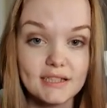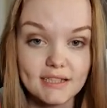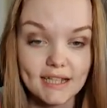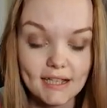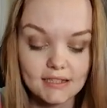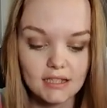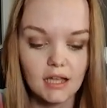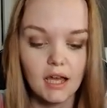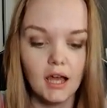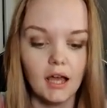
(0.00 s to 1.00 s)
set.
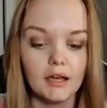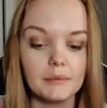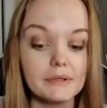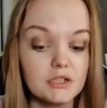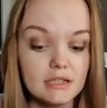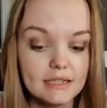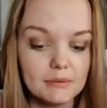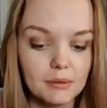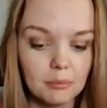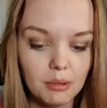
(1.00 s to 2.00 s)
Um, as you can see
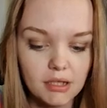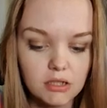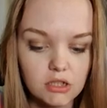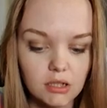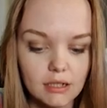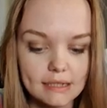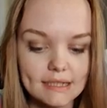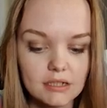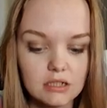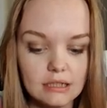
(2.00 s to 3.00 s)
with the picture, it's
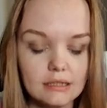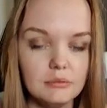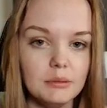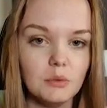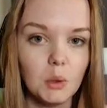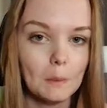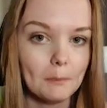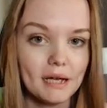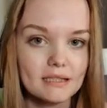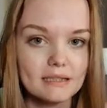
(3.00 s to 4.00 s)
actually a little bit more
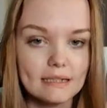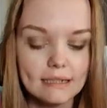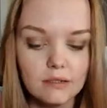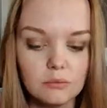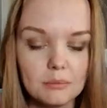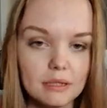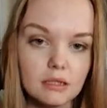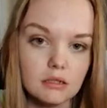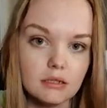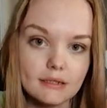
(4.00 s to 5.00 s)
pastel-y or maybe
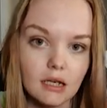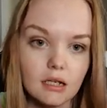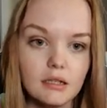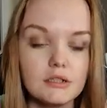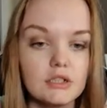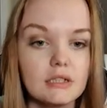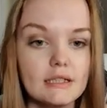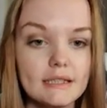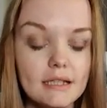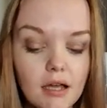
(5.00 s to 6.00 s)
duller, as you can
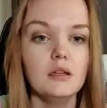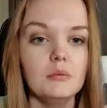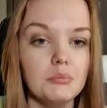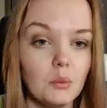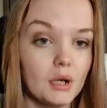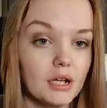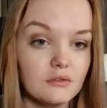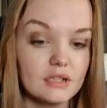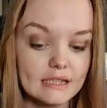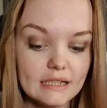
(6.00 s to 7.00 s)
see. But when I
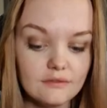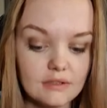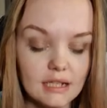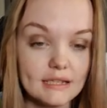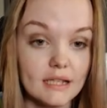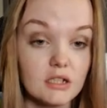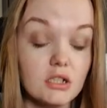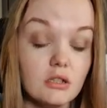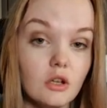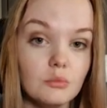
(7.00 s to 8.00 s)
received it, it's
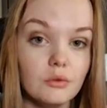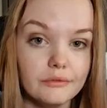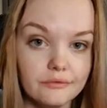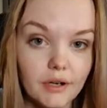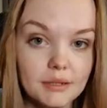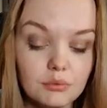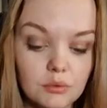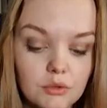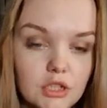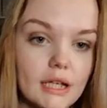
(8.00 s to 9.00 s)
actually a lot more vibrant,
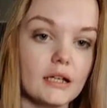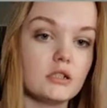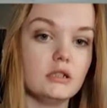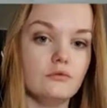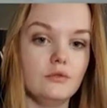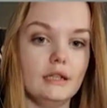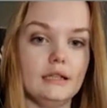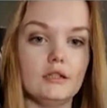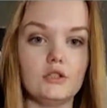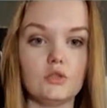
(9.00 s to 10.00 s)
which I actually
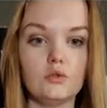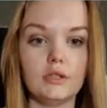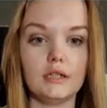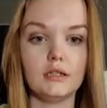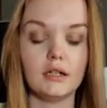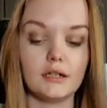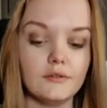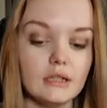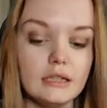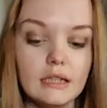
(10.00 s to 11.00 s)
really enjoy. I
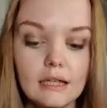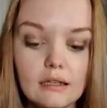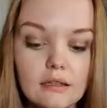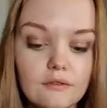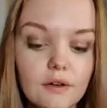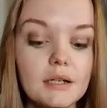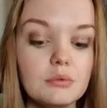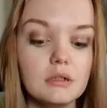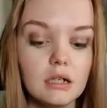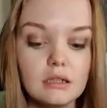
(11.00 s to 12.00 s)
really like the
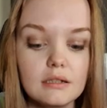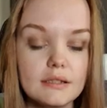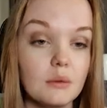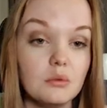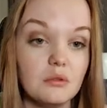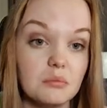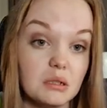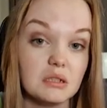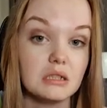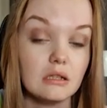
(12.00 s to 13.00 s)
vibrant colours. I wouldn't have
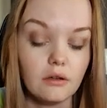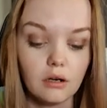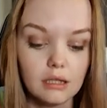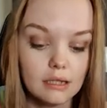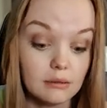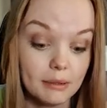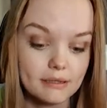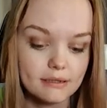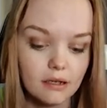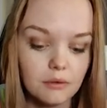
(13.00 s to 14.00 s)
minded either. I like the
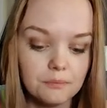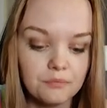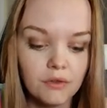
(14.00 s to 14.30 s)
pastel.